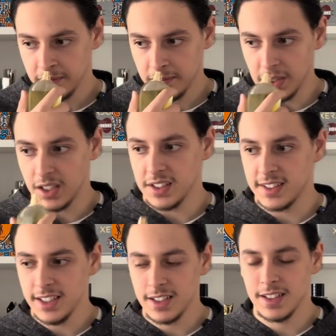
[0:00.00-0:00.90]
because
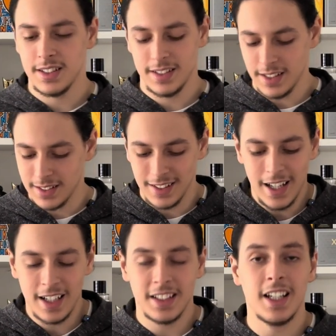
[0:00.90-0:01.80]
this is
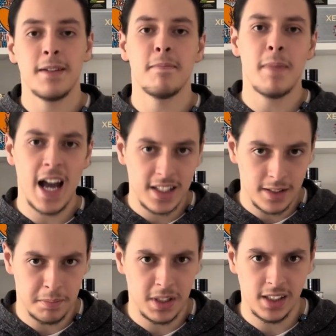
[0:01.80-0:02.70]
not a mass
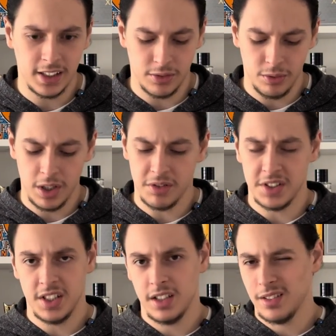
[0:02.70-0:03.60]
appealing fragrance.